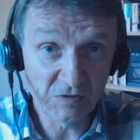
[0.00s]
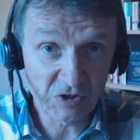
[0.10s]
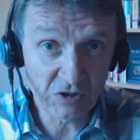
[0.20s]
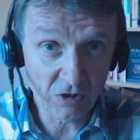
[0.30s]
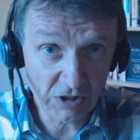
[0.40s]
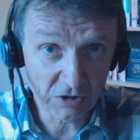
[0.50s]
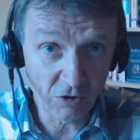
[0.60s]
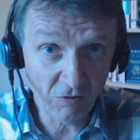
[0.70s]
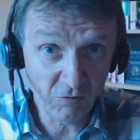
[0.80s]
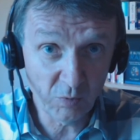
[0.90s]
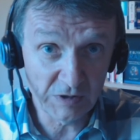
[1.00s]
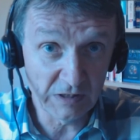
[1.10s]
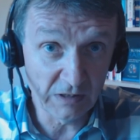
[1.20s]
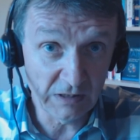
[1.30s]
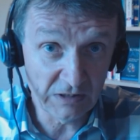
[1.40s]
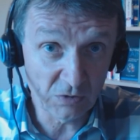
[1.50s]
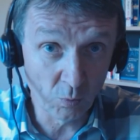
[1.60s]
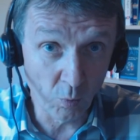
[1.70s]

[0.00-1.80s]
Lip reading: Start off with at least